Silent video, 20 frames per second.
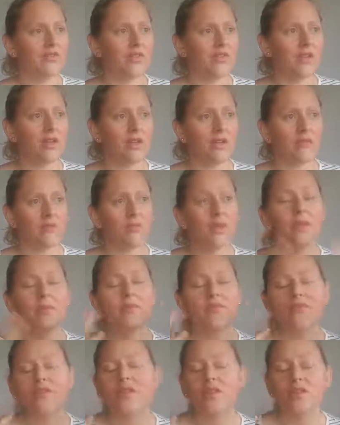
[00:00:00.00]
Like,
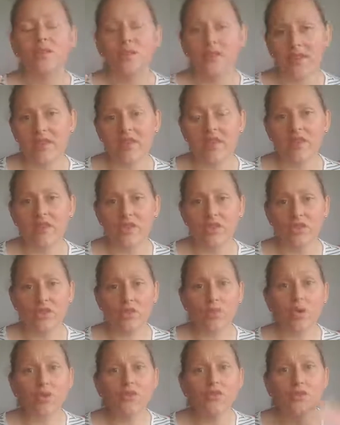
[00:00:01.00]
maybe first with dating,
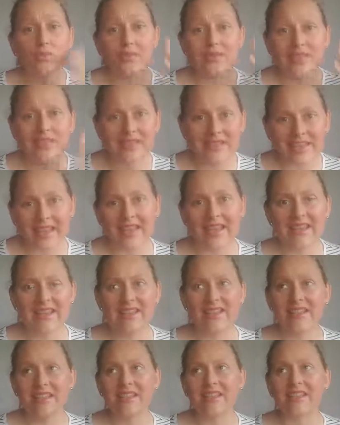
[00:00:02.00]
you want to be
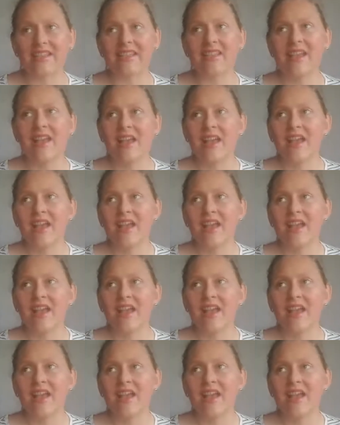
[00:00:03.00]
dating